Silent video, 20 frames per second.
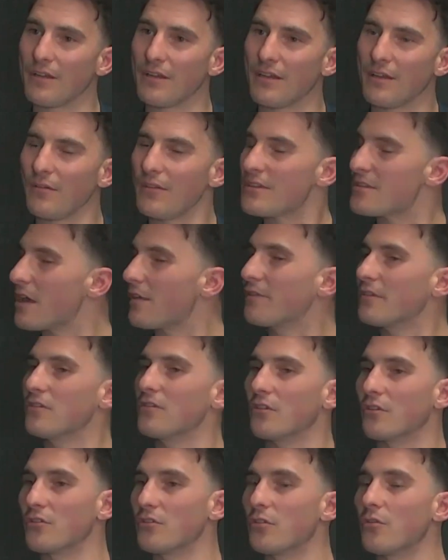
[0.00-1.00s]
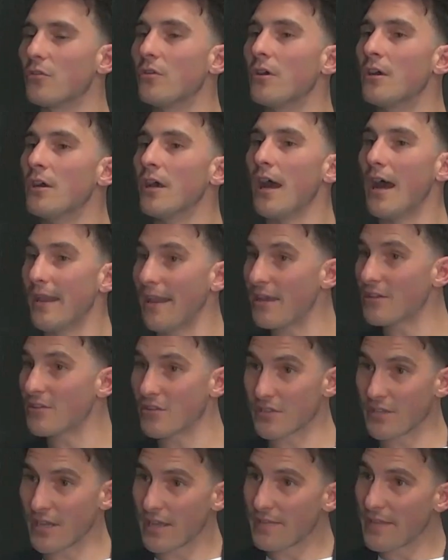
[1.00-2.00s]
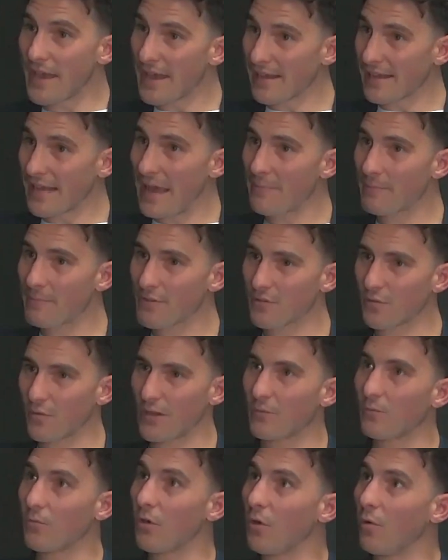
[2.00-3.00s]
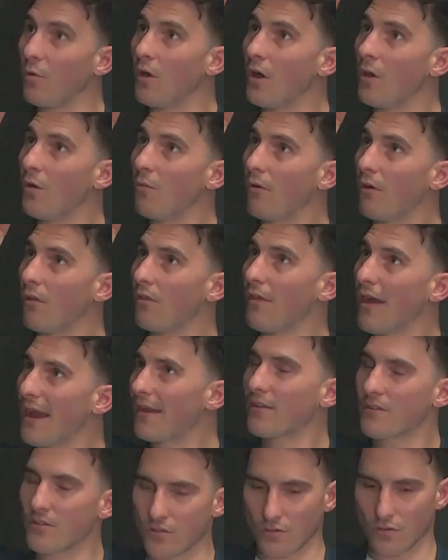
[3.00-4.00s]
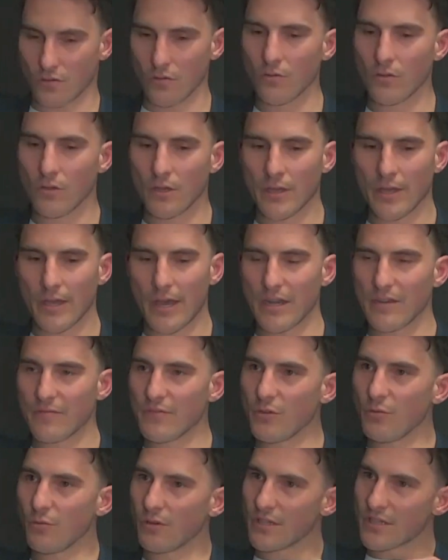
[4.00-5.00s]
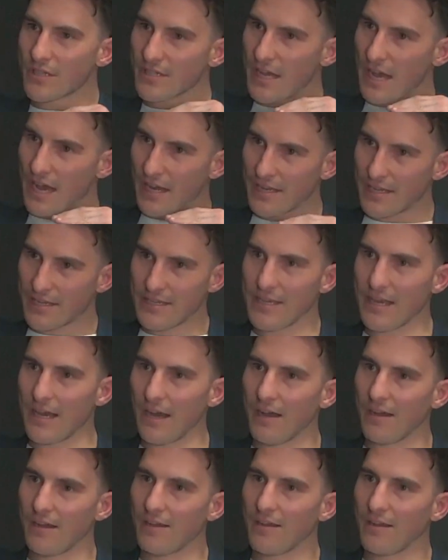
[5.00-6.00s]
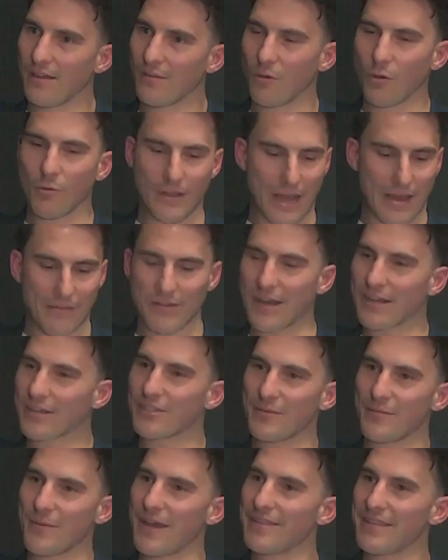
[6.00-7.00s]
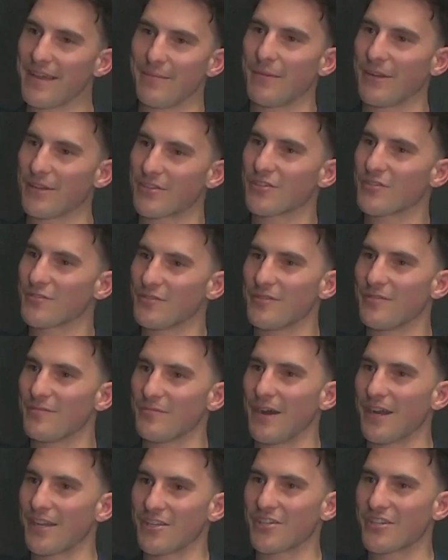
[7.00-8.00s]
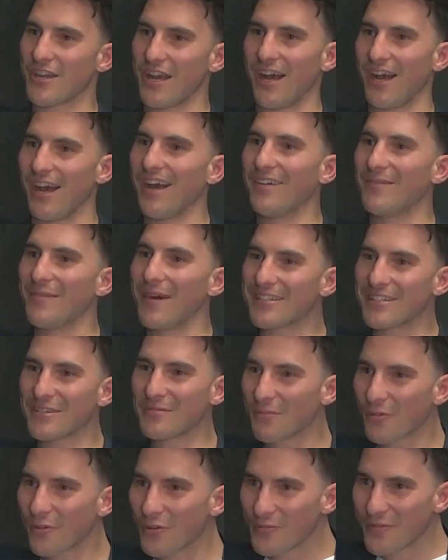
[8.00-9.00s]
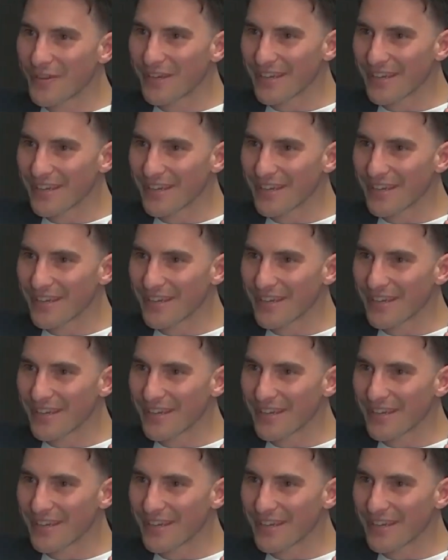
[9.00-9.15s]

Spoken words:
There's nothing you can do. And as you said, that gap between, well, what that can do, and if you want to start here, well, we haven't actually made that much improvement